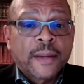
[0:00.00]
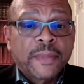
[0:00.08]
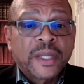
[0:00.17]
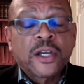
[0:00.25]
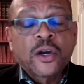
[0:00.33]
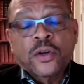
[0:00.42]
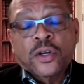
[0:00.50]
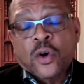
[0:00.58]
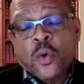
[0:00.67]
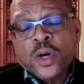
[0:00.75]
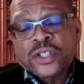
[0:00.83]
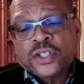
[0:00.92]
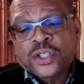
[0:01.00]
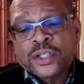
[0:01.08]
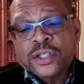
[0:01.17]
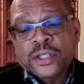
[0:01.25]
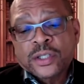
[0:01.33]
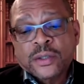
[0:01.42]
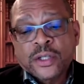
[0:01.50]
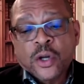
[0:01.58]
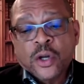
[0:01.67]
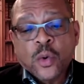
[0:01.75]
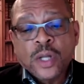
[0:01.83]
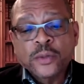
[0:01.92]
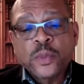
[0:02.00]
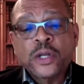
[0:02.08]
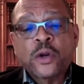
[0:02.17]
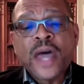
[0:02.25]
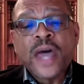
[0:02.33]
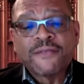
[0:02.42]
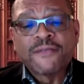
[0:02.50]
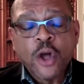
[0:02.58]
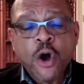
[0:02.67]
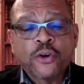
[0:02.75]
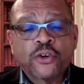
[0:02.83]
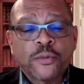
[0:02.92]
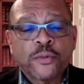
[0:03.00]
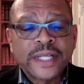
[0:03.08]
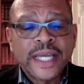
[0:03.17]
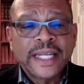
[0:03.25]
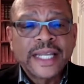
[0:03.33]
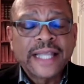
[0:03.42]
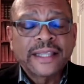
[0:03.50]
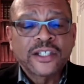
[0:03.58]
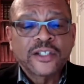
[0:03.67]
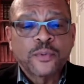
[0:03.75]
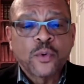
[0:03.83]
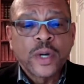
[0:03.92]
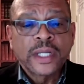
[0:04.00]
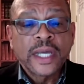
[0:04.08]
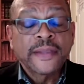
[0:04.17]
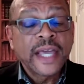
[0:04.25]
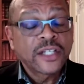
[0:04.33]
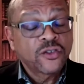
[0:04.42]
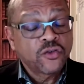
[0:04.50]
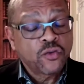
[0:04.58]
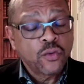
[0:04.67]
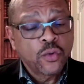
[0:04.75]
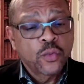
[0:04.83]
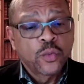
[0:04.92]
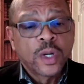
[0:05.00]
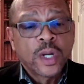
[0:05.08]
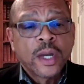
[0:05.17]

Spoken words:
many are going to question, well, we don't have long-term data at this point. And that's true.